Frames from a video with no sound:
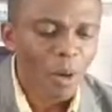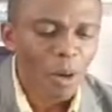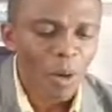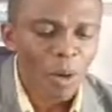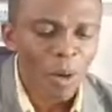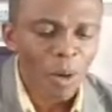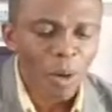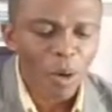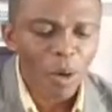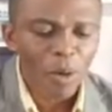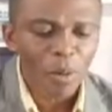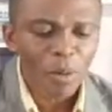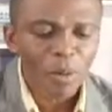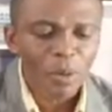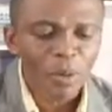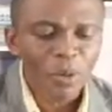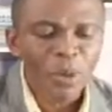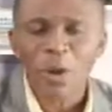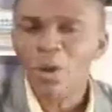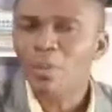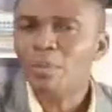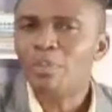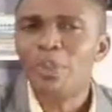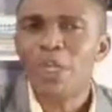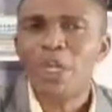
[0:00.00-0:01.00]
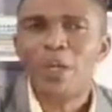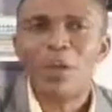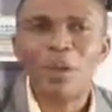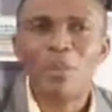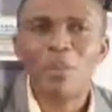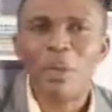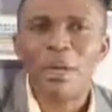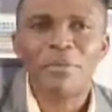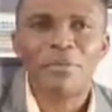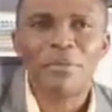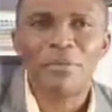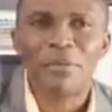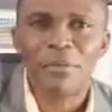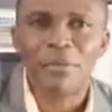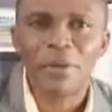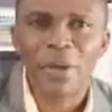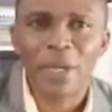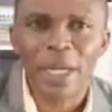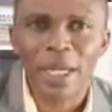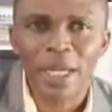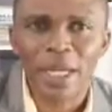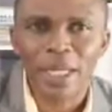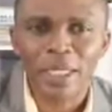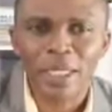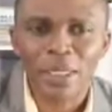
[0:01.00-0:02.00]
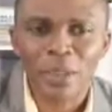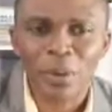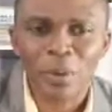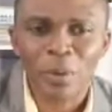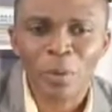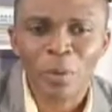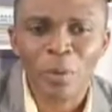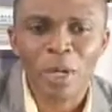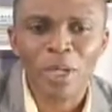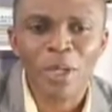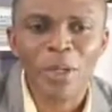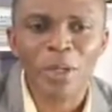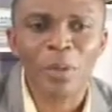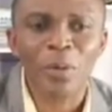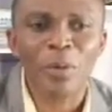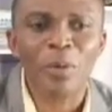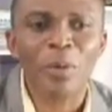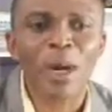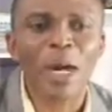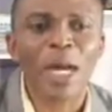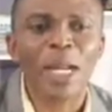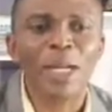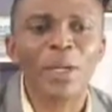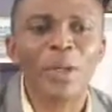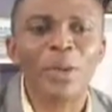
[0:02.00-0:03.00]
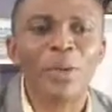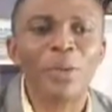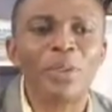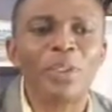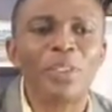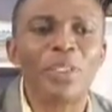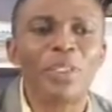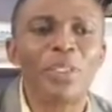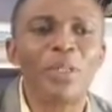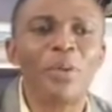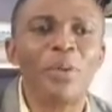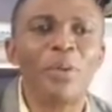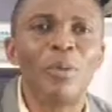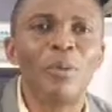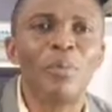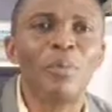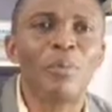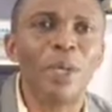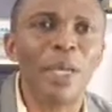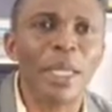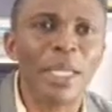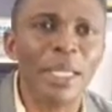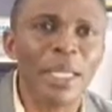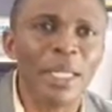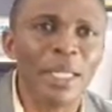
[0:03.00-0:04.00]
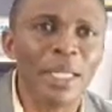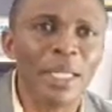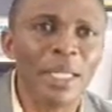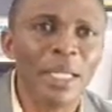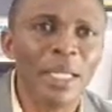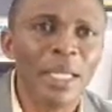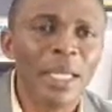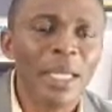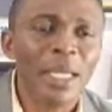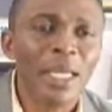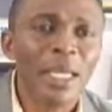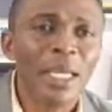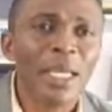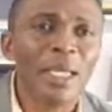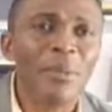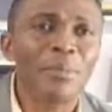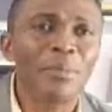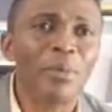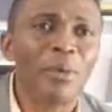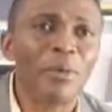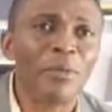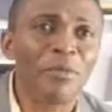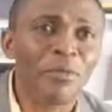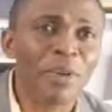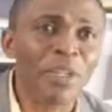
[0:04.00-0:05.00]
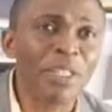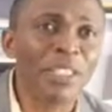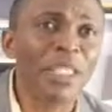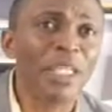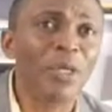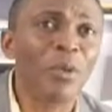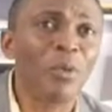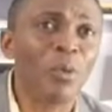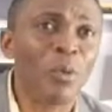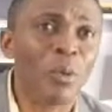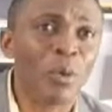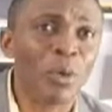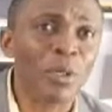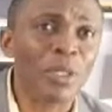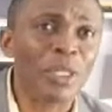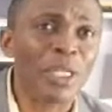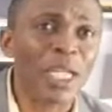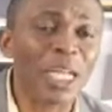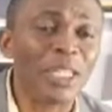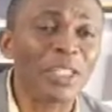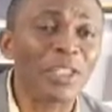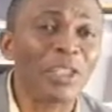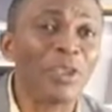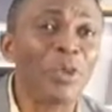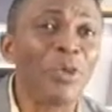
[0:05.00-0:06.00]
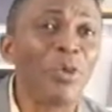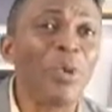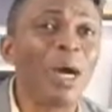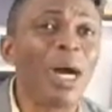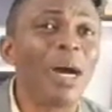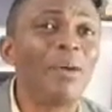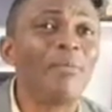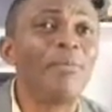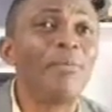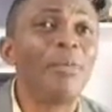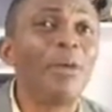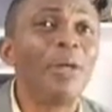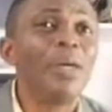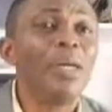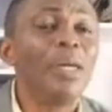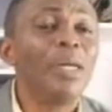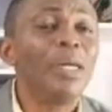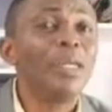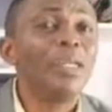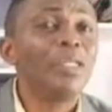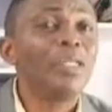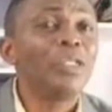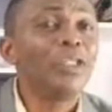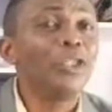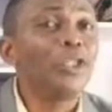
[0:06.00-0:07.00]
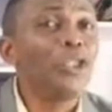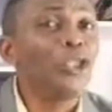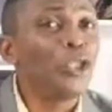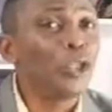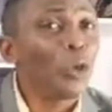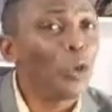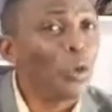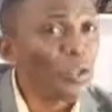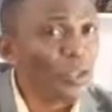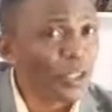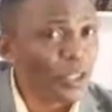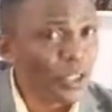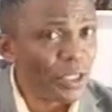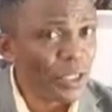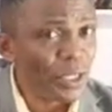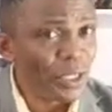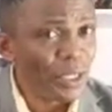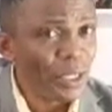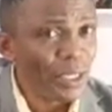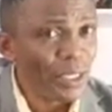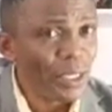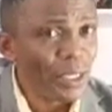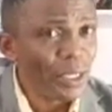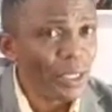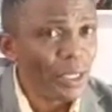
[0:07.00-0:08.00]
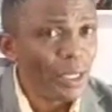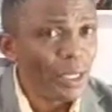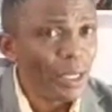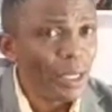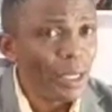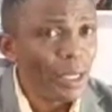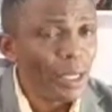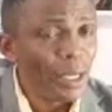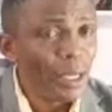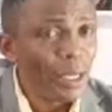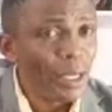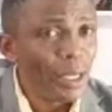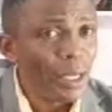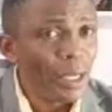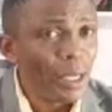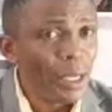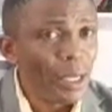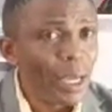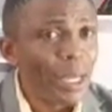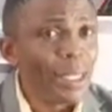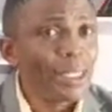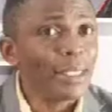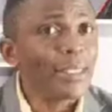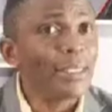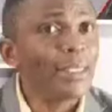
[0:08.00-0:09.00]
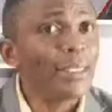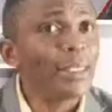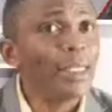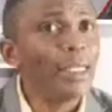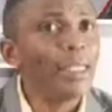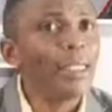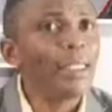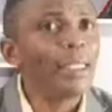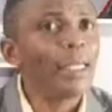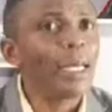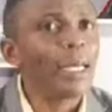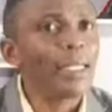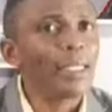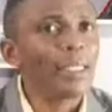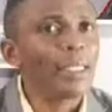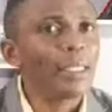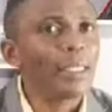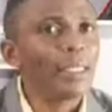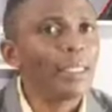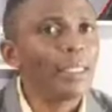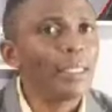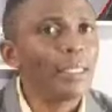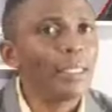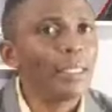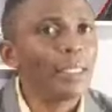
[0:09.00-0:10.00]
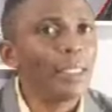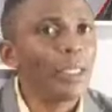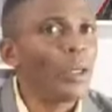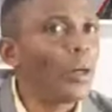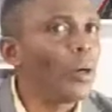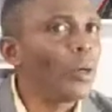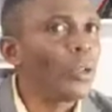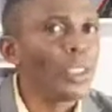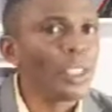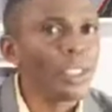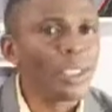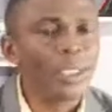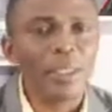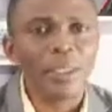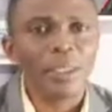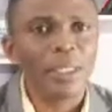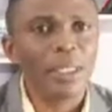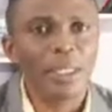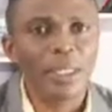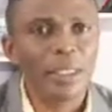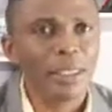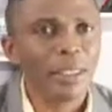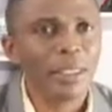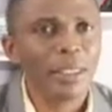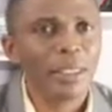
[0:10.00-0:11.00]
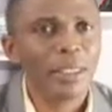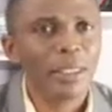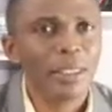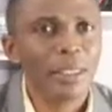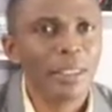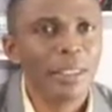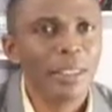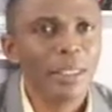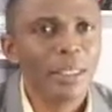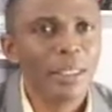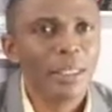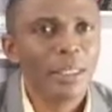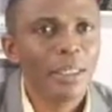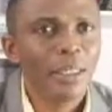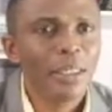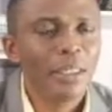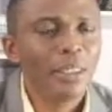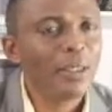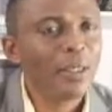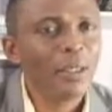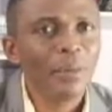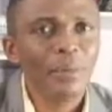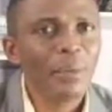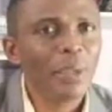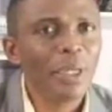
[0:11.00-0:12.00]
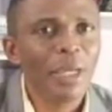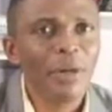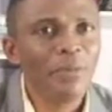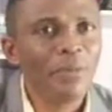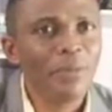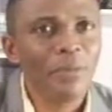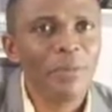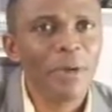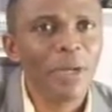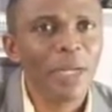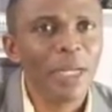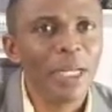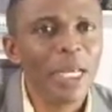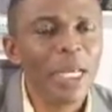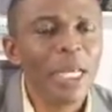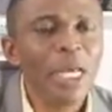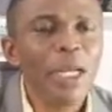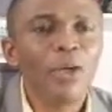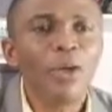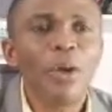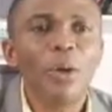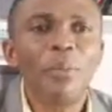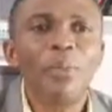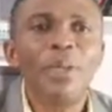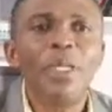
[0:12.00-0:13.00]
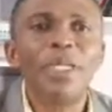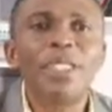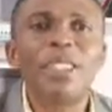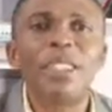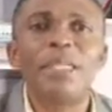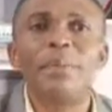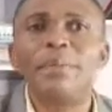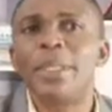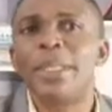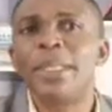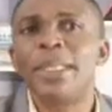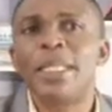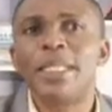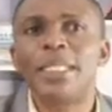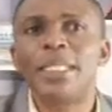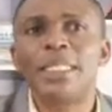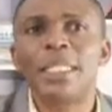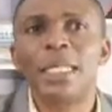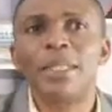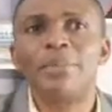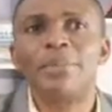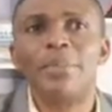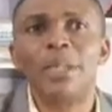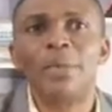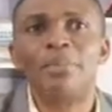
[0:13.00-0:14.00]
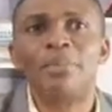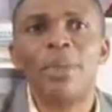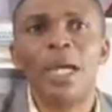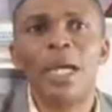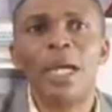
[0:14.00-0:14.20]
or don't become afraid when you are not obeying a prophetic word that you have judged and saying that God is not in it. Don't be afraid. Don't be intimidated